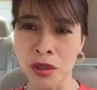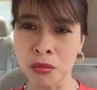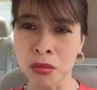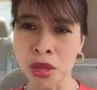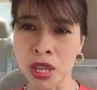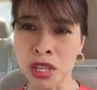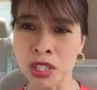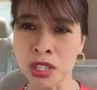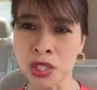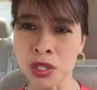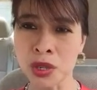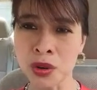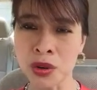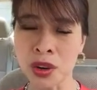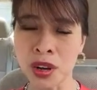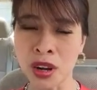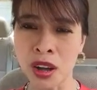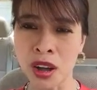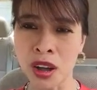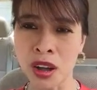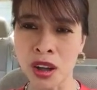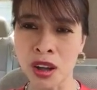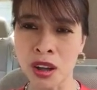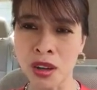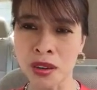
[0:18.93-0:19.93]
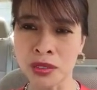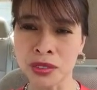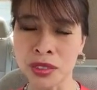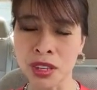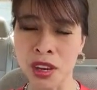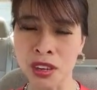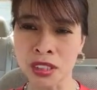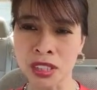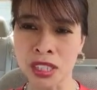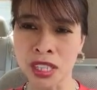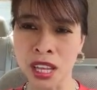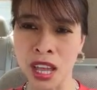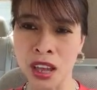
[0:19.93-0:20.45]
Be sure of
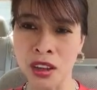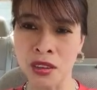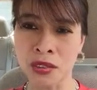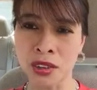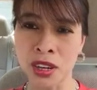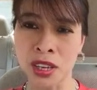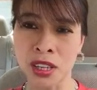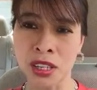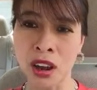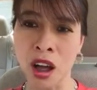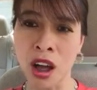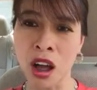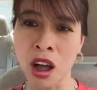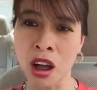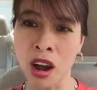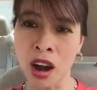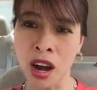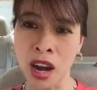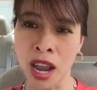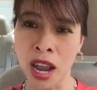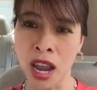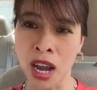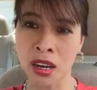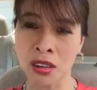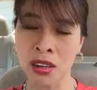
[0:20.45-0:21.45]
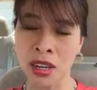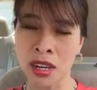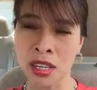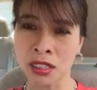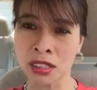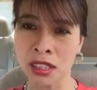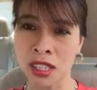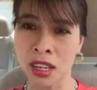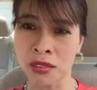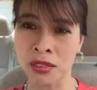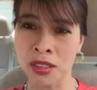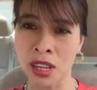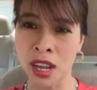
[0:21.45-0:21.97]
yourself in all
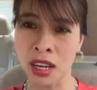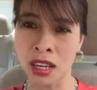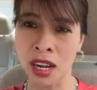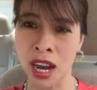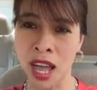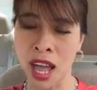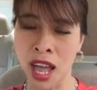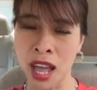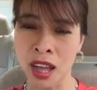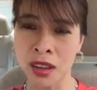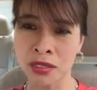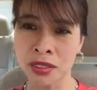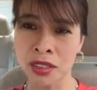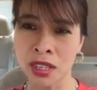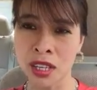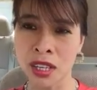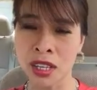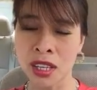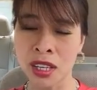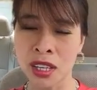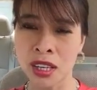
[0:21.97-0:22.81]
areas of your life,